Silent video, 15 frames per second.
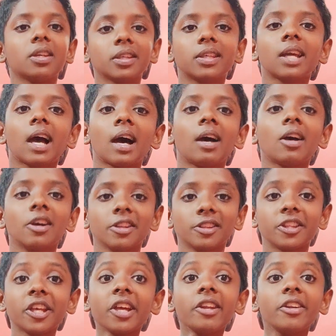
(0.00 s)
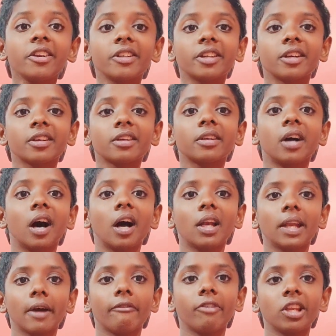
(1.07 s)
Yeah, their return
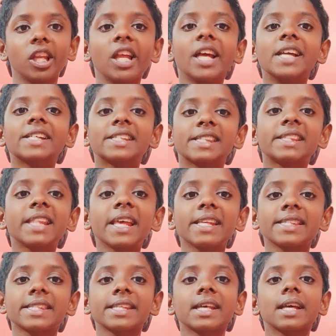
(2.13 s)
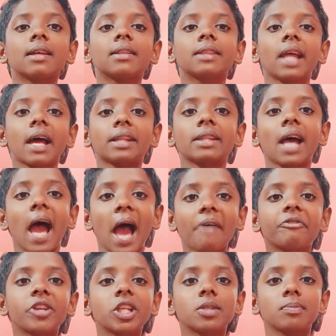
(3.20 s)
level is less than the
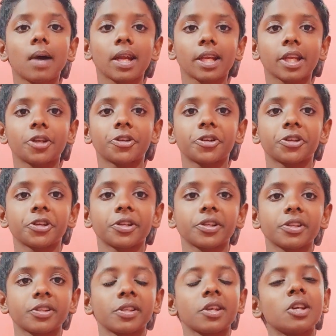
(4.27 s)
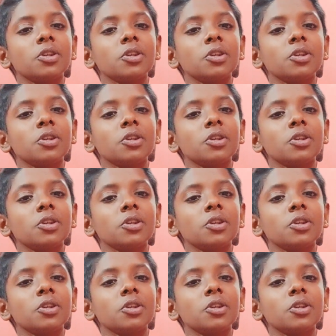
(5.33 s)
average market returns.